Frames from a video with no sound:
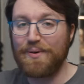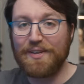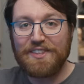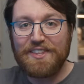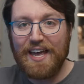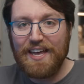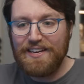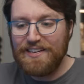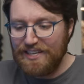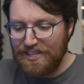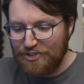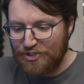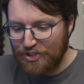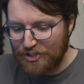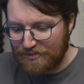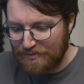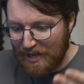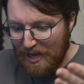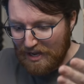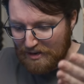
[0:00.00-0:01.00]
but then it
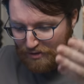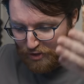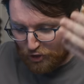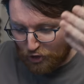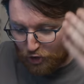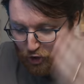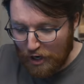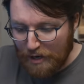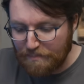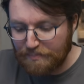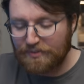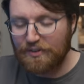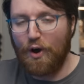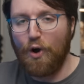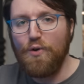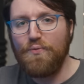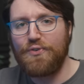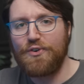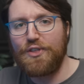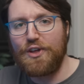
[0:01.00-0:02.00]
just tripped
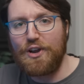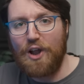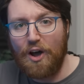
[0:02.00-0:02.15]
over the